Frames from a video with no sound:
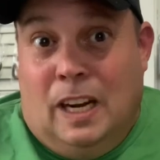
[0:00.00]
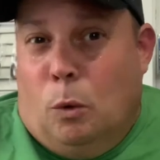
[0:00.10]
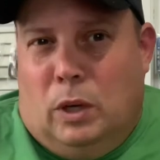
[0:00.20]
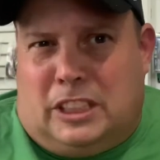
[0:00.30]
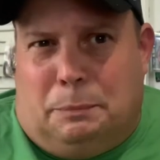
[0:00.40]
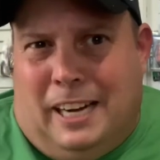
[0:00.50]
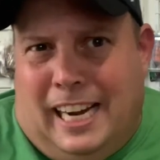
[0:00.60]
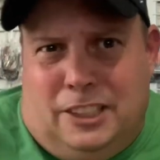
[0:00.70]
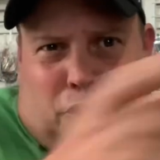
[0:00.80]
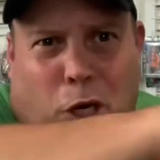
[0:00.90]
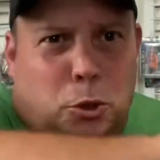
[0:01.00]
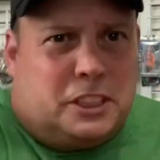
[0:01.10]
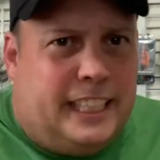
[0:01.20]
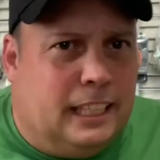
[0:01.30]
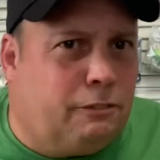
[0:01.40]
What's up, guys? Toast
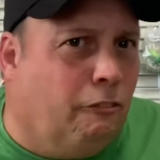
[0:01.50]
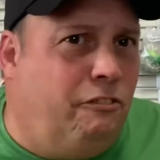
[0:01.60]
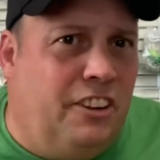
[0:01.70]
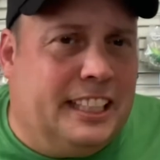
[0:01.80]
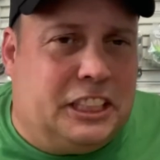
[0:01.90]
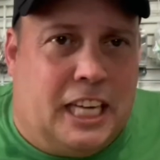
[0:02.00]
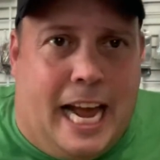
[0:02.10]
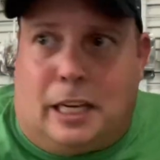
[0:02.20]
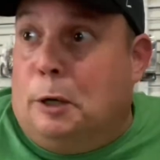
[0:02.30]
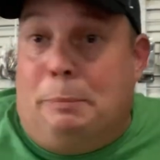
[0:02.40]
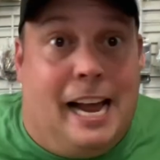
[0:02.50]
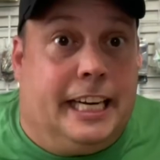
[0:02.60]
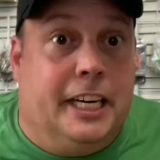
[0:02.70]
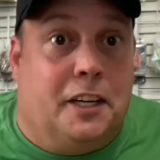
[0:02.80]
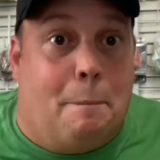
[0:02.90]
again from Fishyaker back
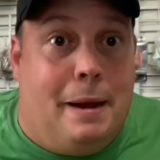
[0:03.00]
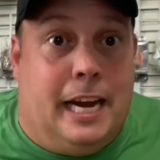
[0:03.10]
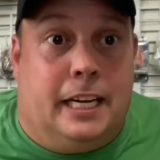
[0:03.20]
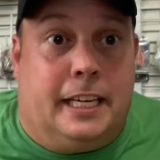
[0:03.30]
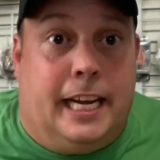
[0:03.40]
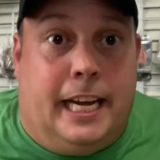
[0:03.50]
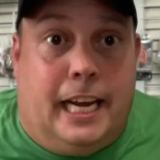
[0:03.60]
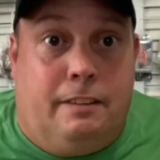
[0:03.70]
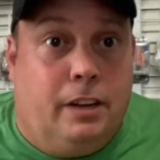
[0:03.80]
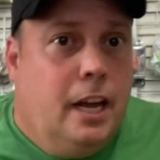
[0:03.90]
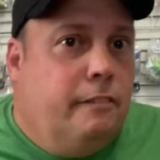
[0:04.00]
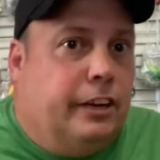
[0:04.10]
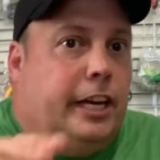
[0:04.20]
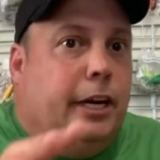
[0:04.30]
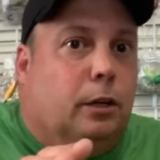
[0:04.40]
here in a man cave. If you
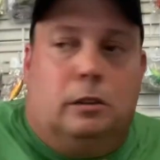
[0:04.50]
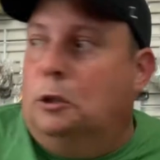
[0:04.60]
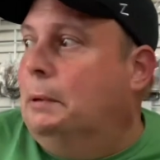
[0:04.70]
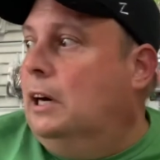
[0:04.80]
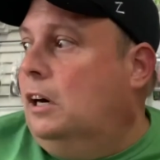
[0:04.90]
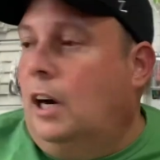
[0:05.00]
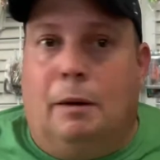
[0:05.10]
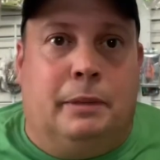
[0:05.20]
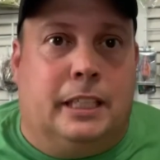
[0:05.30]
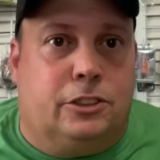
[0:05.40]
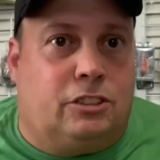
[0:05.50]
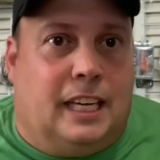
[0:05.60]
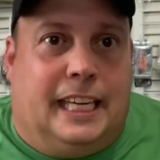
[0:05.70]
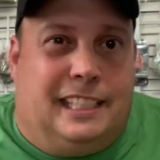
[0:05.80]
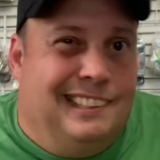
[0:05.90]
hear a little bit of humming, it's
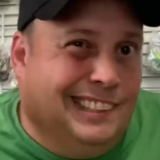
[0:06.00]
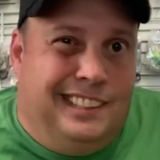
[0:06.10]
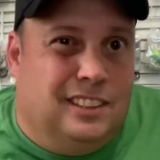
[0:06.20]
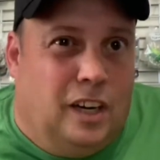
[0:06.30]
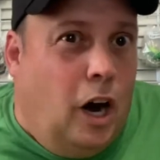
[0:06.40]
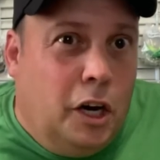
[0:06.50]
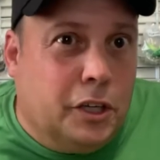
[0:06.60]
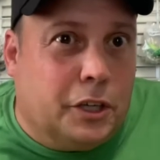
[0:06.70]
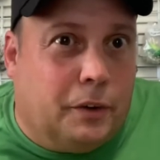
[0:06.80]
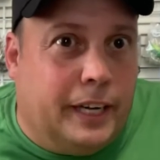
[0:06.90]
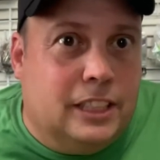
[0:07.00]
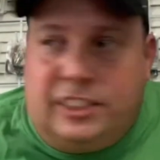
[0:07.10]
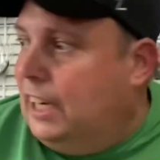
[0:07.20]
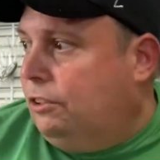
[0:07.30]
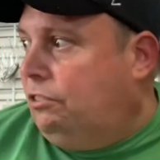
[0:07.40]
like 100 degrees
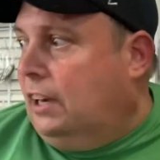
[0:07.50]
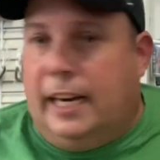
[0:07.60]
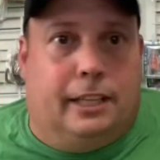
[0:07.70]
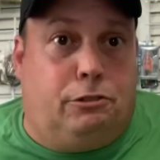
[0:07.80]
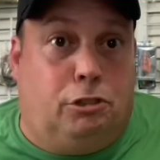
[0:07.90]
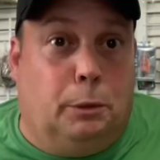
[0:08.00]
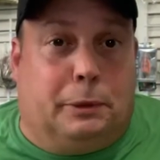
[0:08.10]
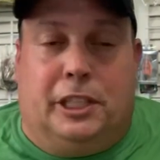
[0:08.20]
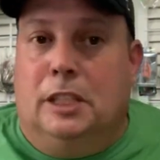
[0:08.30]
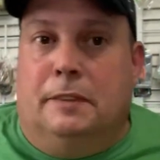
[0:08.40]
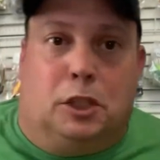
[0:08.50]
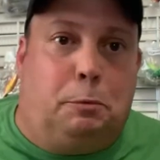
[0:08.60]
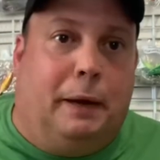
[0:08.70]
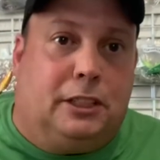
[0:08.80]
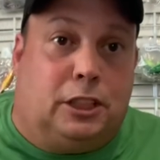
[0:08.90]
outside, super humid,
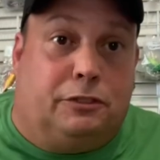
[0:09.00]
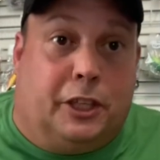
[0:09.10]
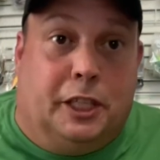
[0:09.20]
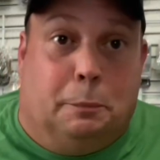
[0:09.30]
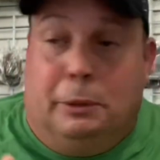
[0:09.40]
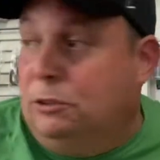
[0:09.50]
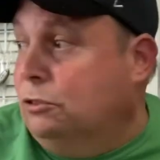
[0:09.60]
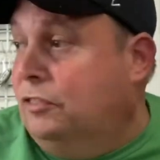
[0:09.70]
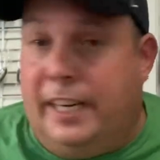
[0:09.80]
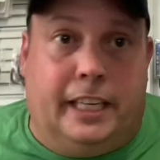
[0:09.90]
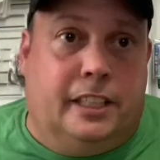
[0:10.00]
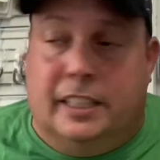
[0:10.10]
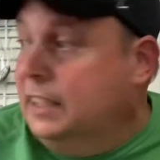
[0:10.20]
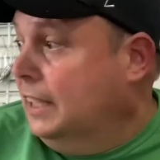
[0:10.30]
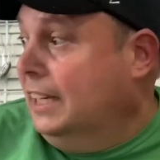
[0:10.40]
especially for here in Pennsylvania.